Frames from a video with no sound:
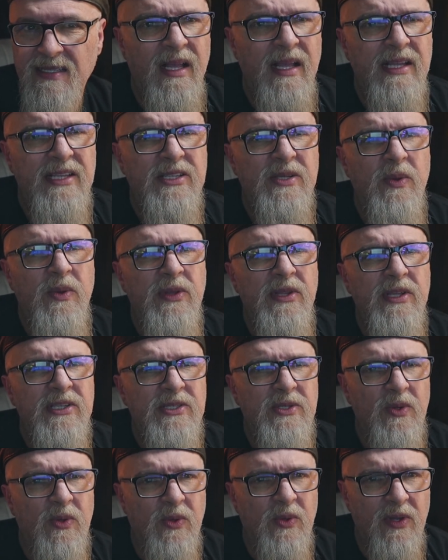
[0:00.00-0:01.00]
Let's go in the
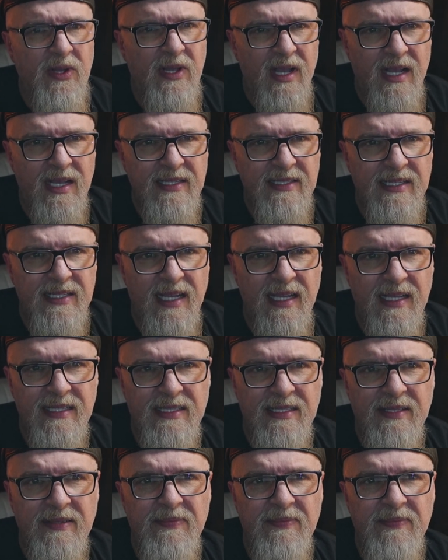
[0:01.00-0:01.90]
historical context.